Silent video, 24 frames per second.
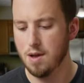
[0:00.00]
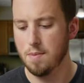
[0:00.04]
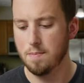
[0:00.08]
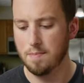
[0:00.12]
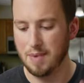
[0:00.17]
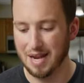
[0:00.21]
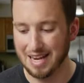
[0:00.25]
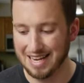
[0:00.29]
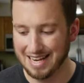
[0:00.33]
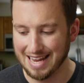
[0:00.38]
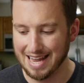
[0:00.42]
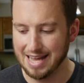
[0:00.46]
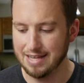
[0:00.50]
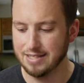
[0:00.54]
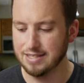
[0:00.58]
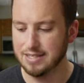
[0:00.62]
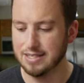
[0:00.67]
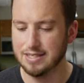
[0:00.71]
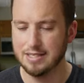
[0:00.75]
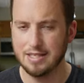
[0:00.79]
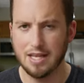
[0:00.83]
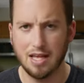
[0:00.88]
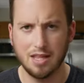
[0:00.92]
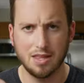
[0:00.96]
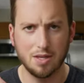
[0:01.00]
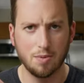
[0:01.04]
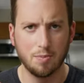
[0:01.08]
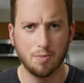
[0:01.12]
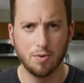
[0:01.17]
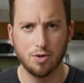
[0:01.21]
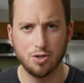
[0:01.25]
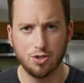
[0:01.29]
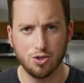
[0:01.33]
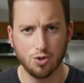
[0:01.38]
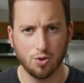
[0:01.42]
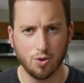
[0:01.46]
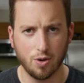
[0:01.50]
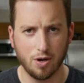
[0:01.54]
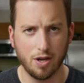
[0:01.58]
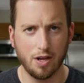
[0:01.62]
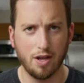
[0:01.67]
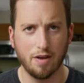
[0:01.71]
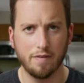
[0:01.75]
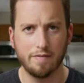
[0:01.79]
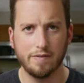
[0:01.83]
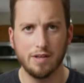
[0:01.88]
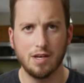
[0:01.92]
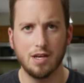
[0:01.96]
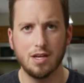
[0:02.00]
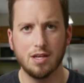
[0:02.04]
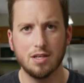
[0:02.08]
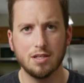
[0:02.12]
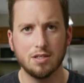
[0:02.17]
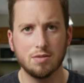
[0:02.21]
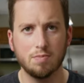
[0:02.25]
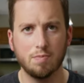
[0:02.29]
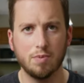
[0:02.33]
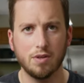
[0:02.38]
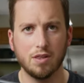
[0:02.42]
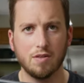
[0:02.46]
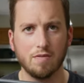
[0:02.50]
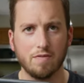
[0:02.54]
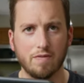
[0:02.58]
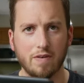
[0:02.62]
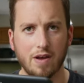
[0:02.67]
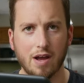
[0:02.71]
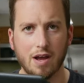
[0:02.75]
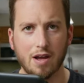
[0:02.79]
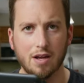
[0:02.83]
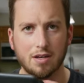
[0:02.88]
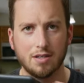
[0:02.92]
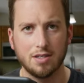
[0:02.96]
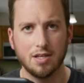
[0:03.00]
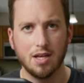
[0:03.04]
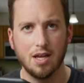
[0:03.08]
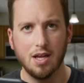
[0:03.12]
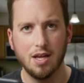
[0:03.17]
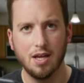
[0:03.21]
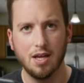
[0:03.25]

My guess is that the majority of it is, but the fact